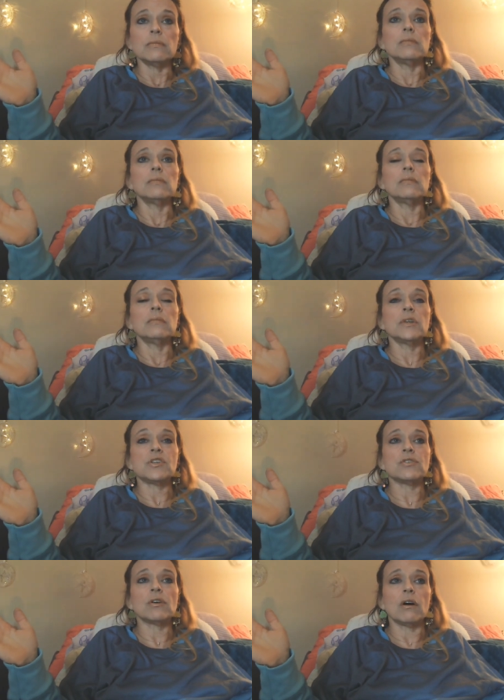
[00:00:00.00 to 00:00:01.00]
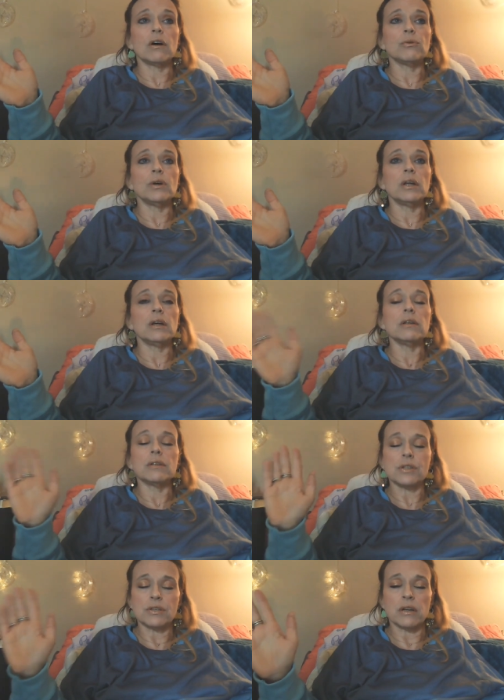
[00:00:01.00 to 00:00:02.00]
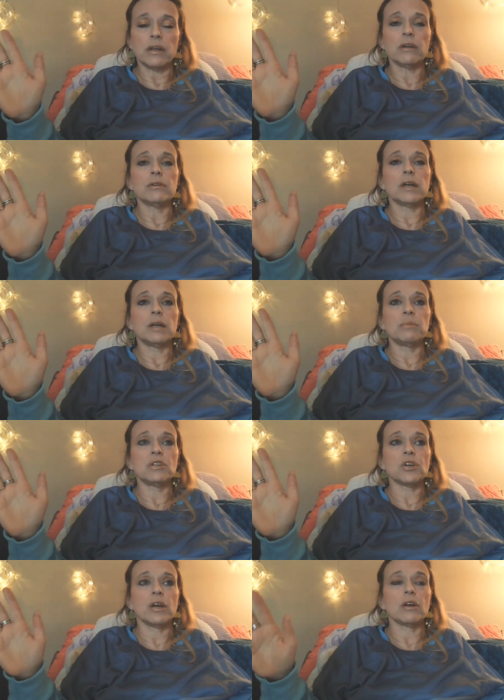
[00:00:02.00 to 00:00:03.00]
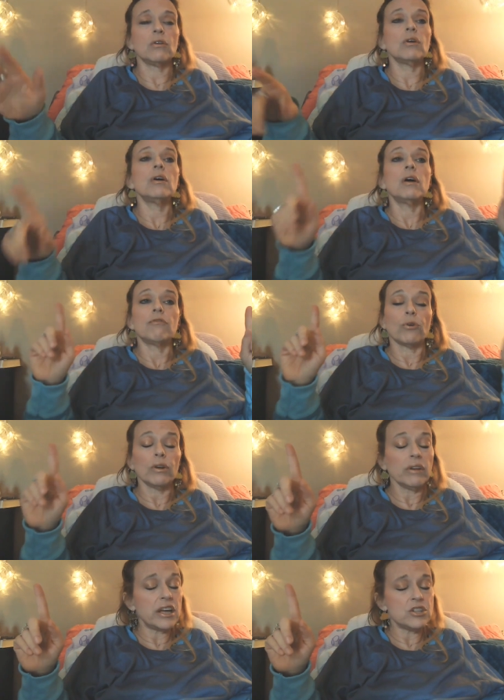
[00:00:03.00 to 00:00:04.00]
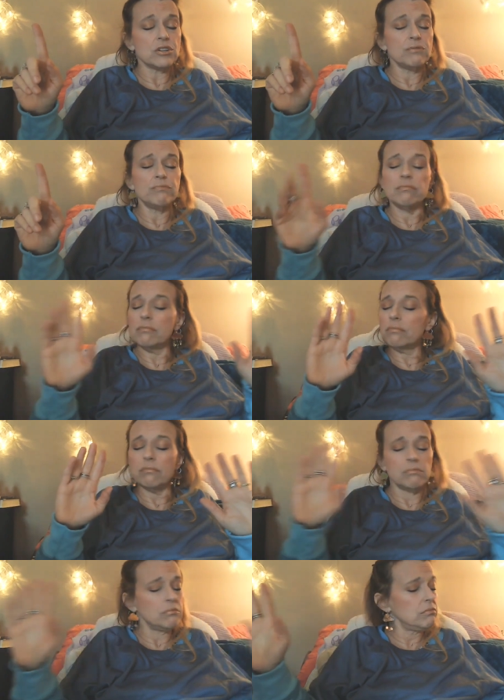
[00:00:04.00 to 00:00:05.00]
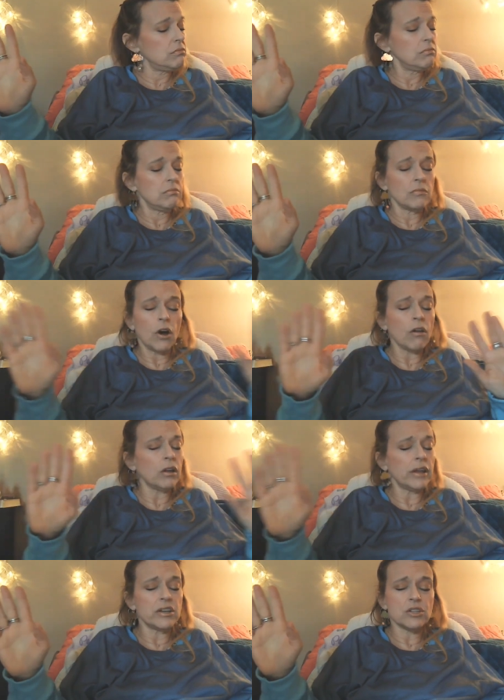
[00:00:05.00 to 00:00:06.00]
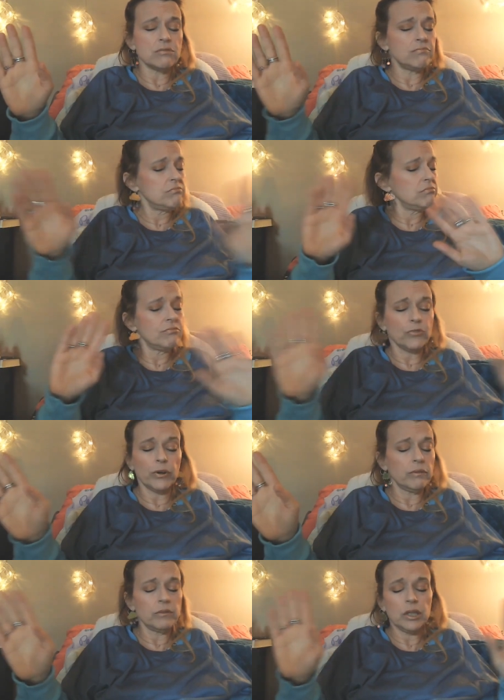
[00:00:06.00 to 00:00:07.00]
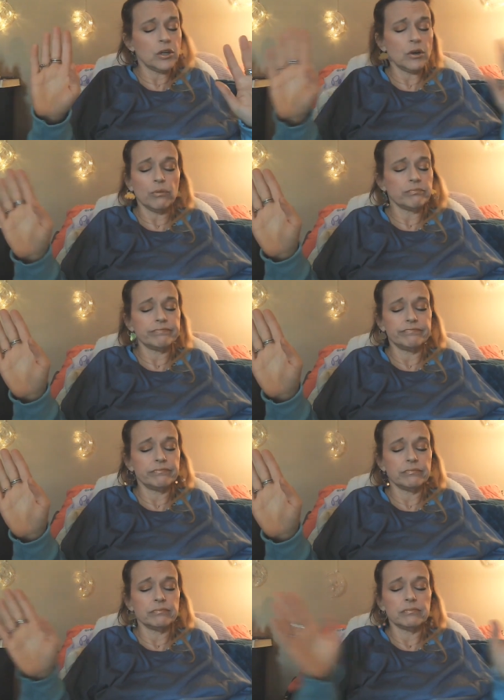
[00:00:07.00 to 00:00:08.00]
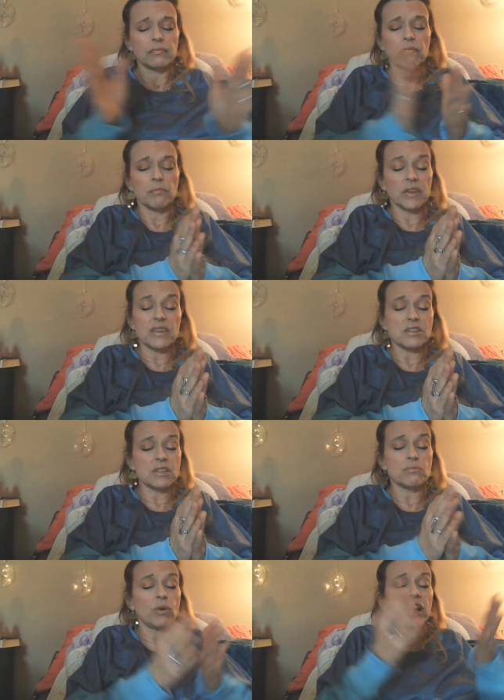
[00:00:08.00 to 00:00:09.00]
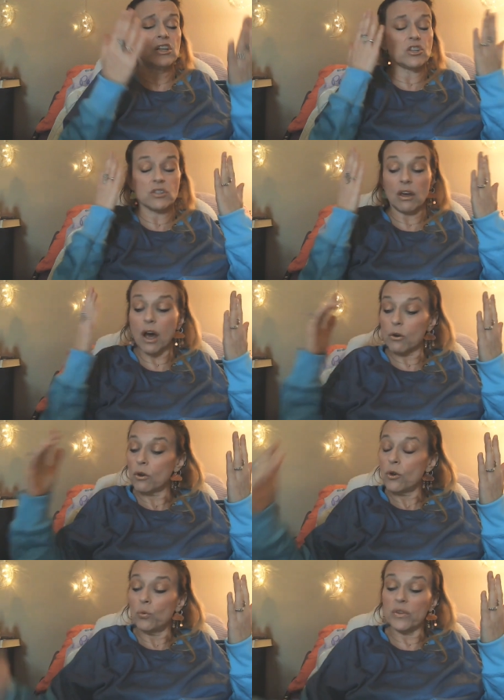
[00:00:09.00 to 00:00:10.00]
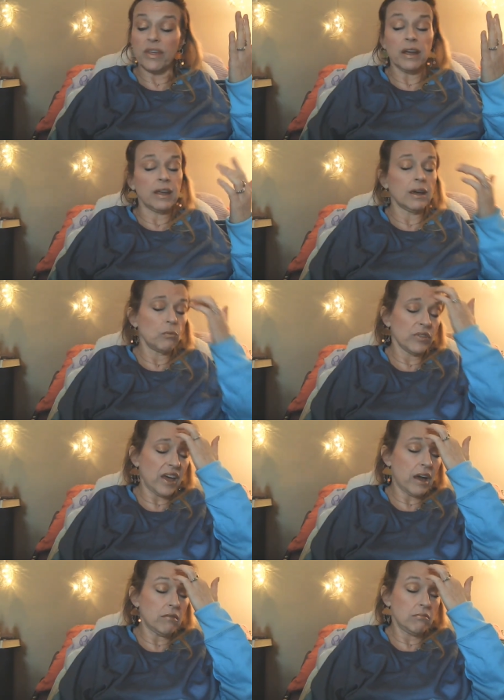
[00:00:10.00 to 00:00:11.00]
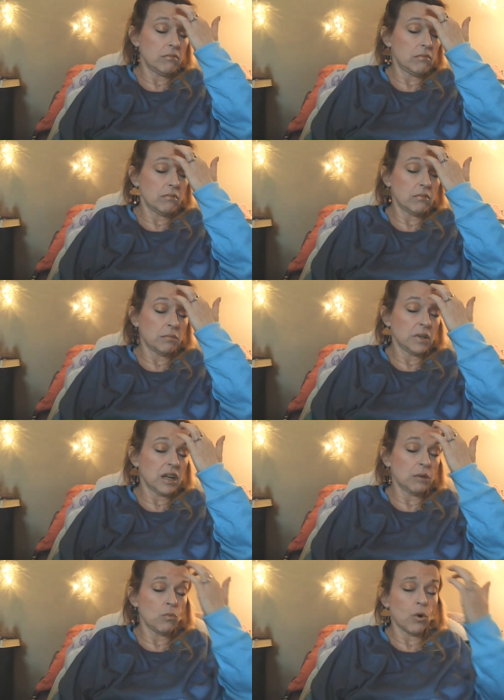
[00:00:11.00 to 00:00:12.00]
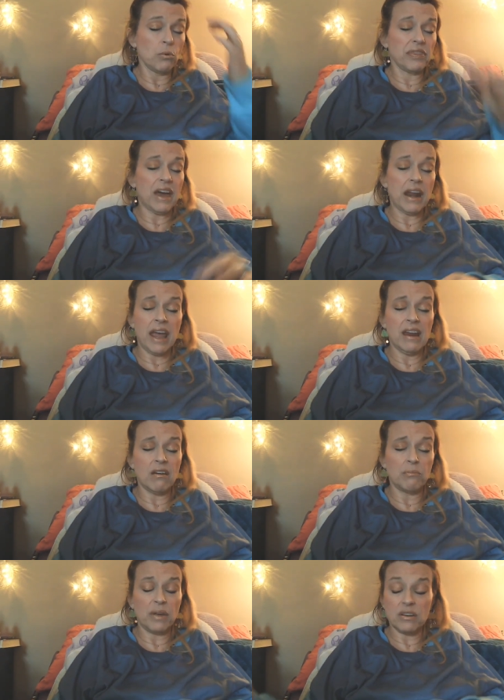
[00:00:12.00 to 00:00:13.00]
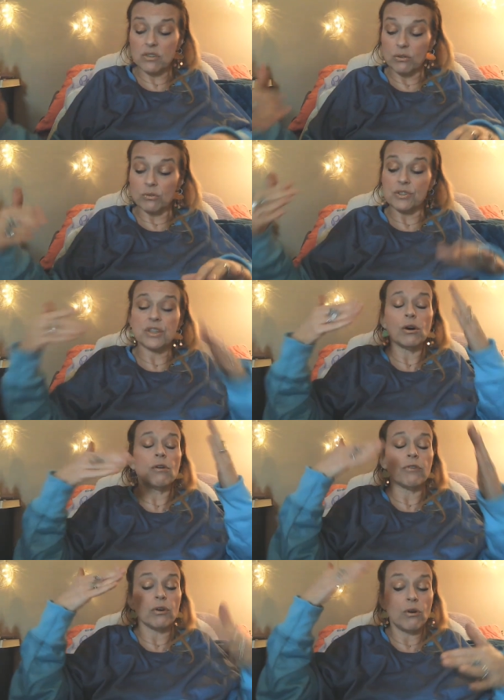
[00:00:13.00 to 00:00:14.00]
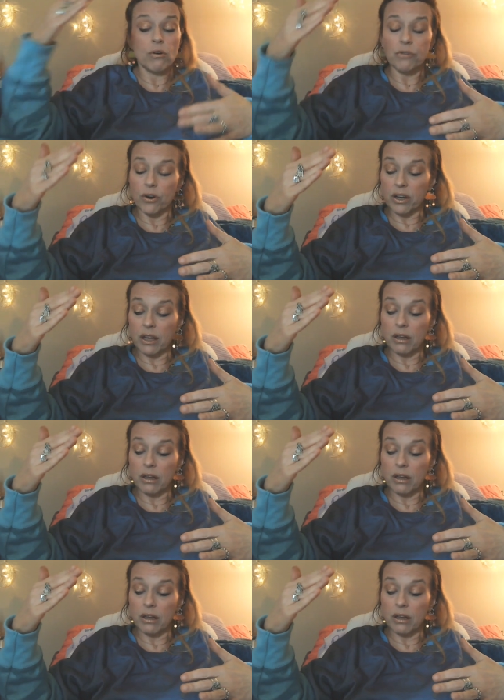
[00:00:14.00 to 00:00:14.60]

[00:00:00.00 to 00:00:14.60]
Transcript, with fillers: this is a card reading. This is an entertainment channel for alleged, all alleged, for, you know, but this is what I just got with, again, with that, I'm getting more with that Eight of Pentacles, the over and over again.